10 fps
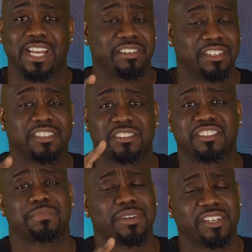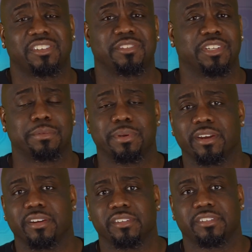especially for the
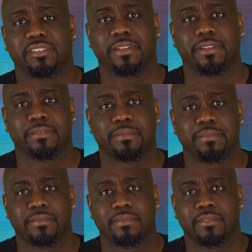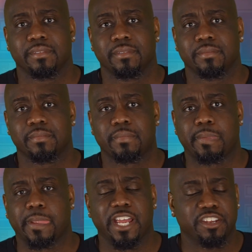parents,
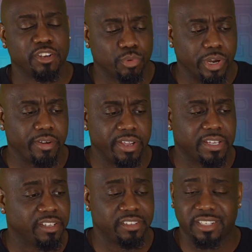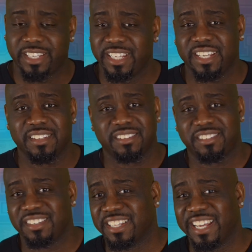and you're worried because your kids
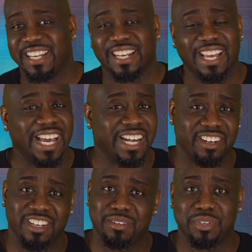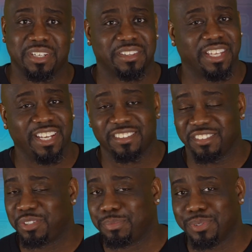just ain't lining up with the things
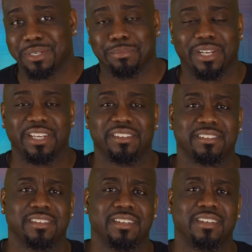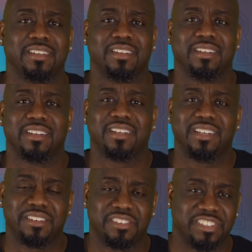that you put in place,
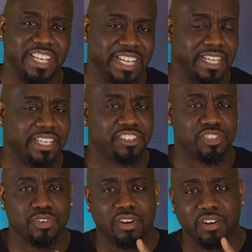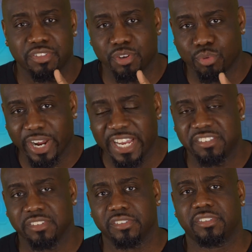understand that you are the
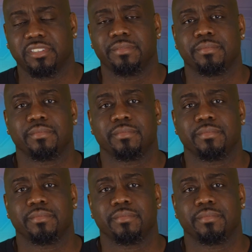righteous,